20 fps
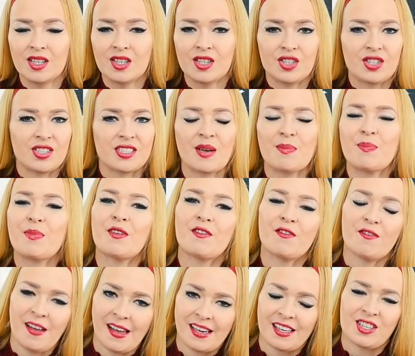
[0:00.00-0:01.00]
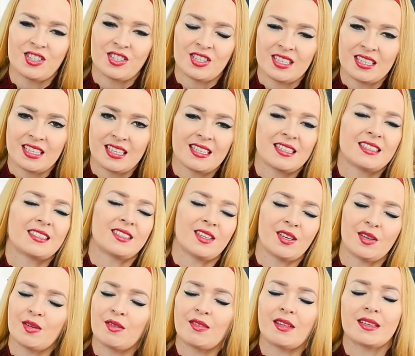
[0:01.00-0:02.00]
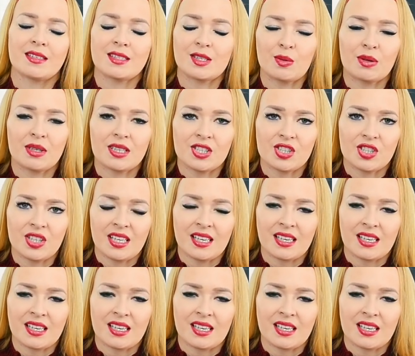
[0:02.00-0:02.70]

She's a perfectionist, so that's the way she